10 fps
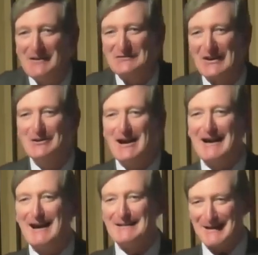So
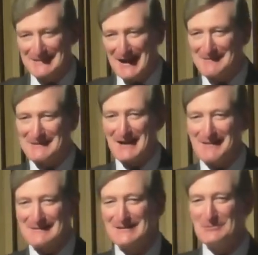I think